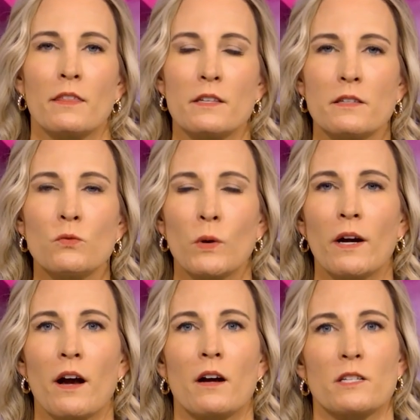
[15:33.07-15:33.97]
This is
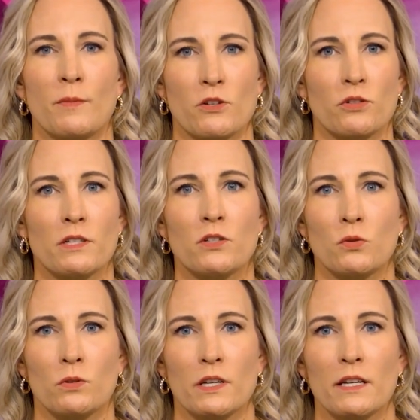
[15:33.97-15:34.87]
where our specialty
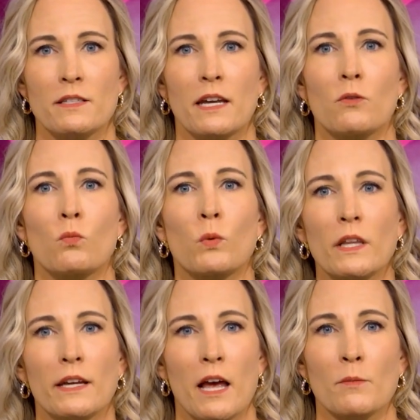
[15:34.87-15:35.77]
toolkits can
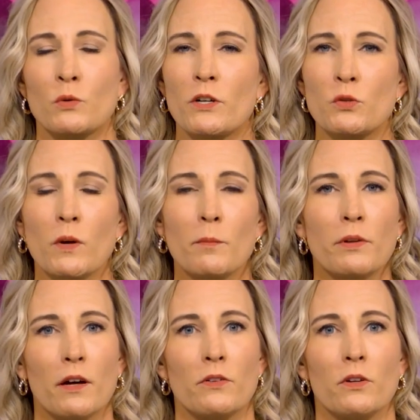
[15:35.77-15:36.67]
really help. So I just want to
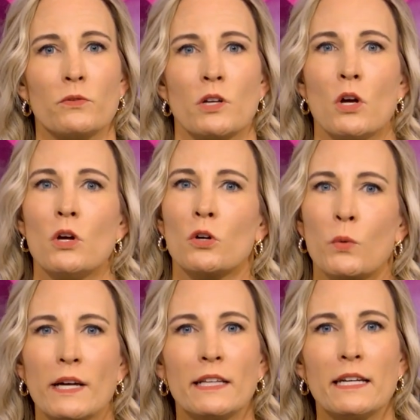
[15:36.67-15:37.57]
plug those
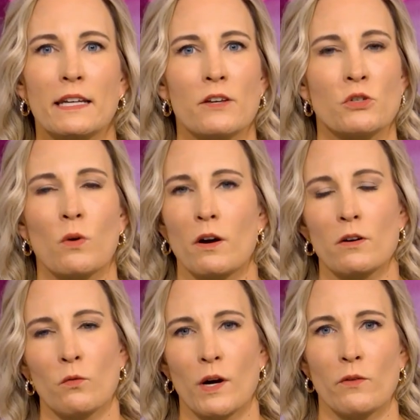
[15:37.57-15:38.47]
quickly in case you aren't
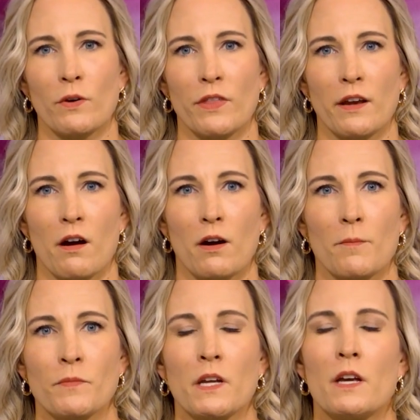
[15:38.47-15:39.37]
aware of what they are.
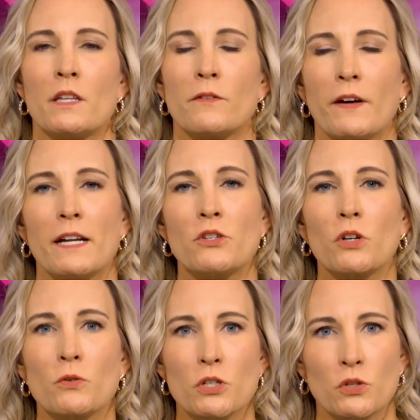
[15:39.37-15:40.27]
The financial
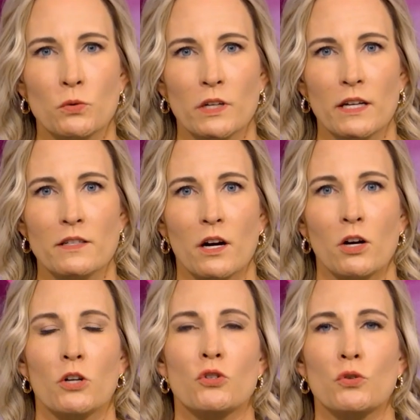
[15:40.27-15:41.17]
coaching toolkits
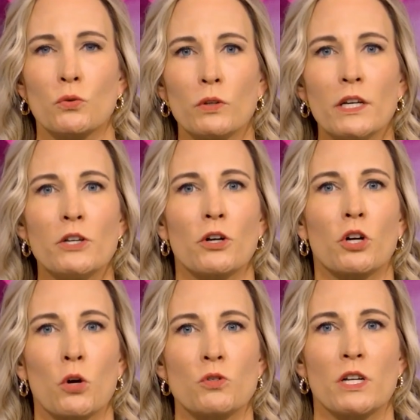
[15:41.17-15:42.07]
are truly your
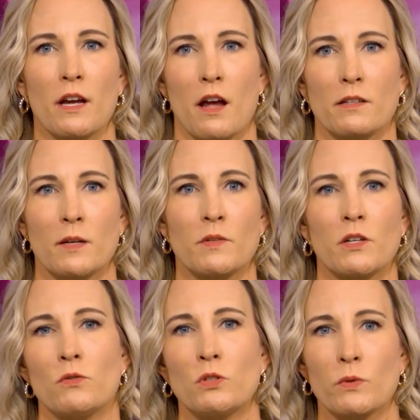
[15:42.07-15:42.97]
coaching concepts that
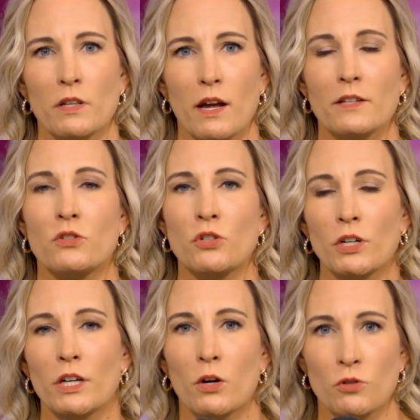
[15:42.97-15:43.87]
you do with clients
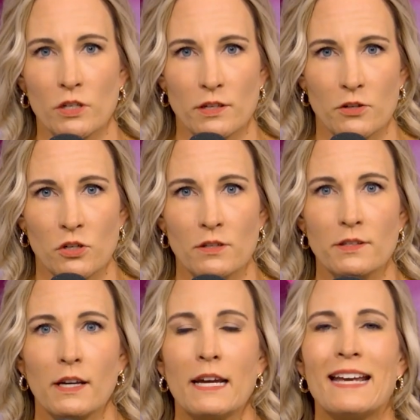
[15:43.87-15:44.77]
during coaching
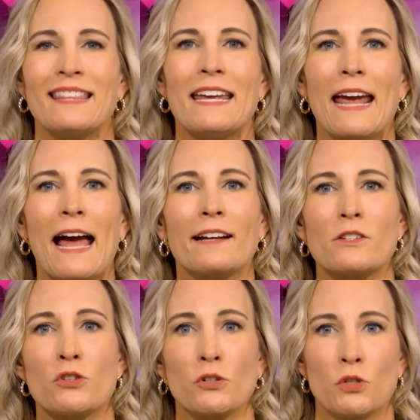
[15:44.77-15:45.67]
sessions. They act
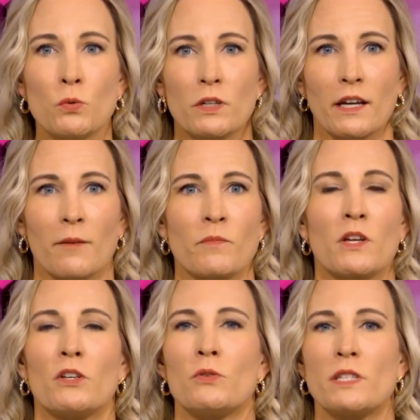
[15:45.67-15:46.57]
as your toolkit.
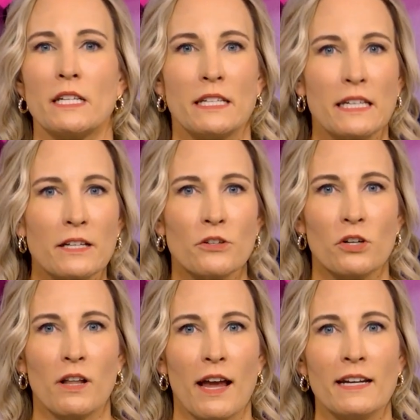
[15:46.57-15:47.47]
You see a need in your
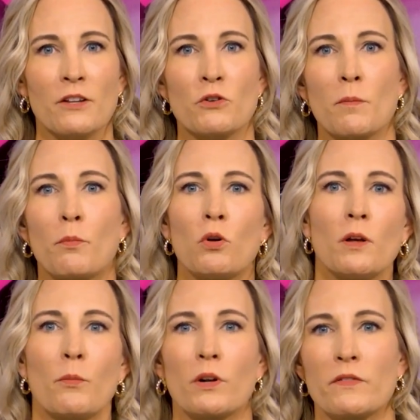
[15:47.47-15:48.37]
client and you can pull
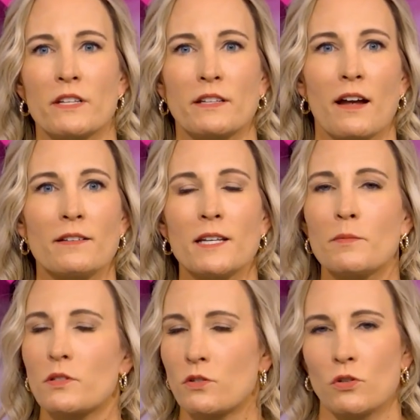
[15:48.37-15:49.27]
up one of these
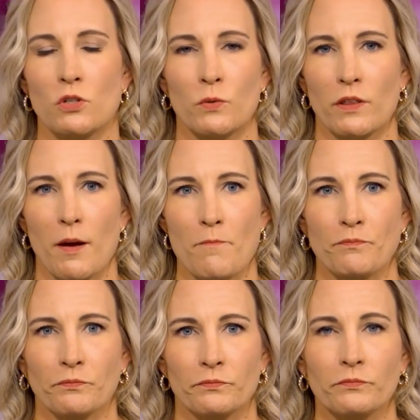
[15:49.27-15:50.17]
concepts to do with them.
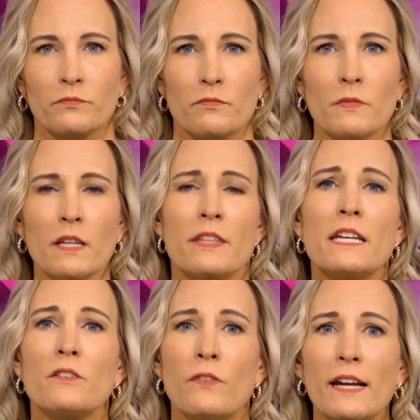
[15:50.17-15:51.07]
The
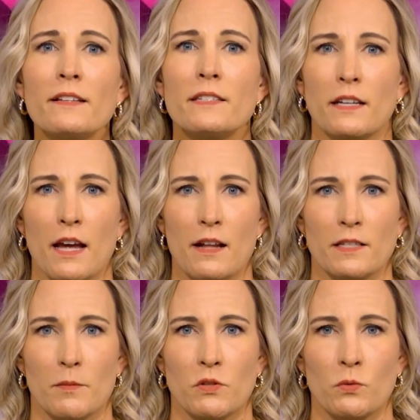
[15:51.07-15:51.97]
advanced
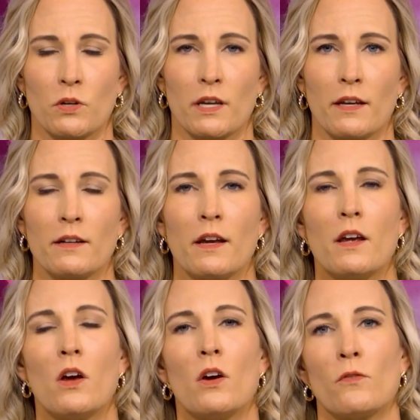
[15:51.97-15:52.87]
concepts toolkit,
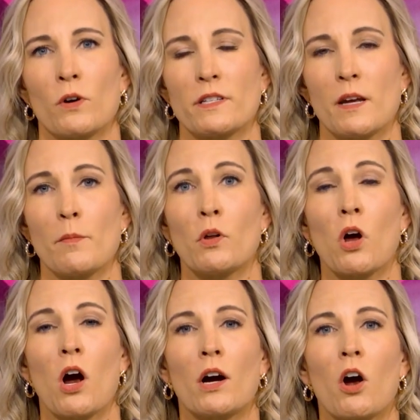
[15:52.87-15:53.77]
for example,
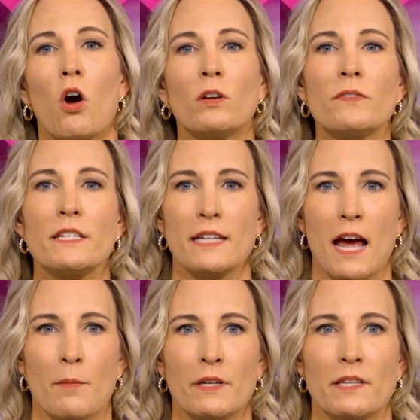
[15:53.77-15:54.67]
are all of the
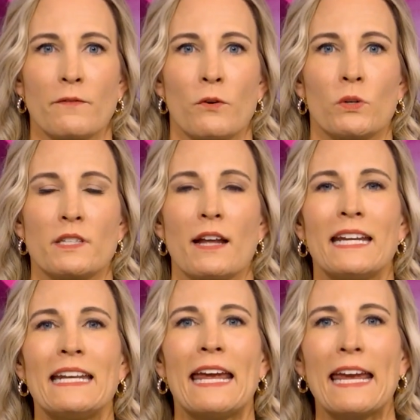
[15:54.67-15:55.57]
topics that focus on
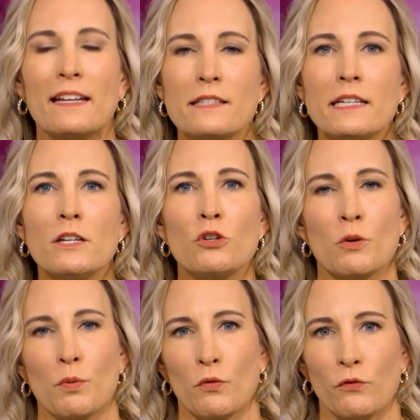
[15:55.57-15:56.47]
enhancing
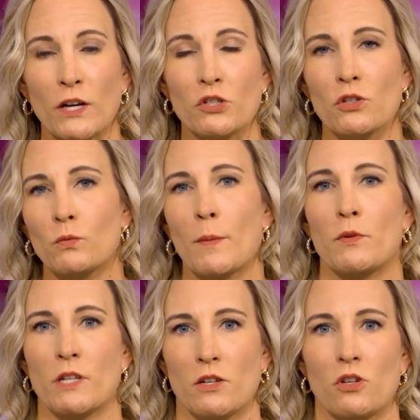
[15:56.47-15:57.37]
your professional
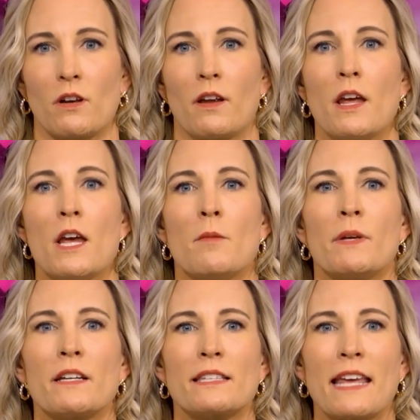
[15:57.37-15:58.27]
reputation,
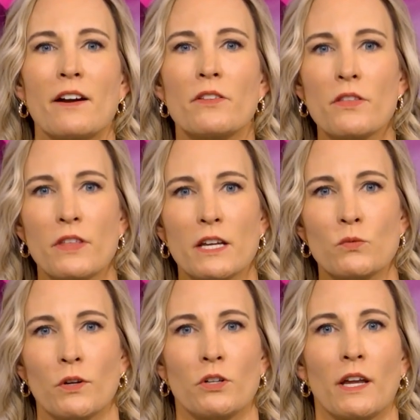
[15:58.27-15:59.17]
because they are the things
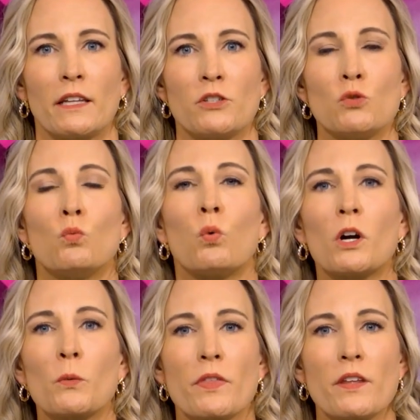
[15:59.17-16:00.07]
where you're likely to
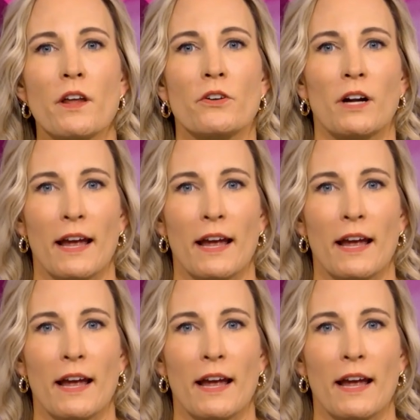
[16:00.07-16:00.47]
work with another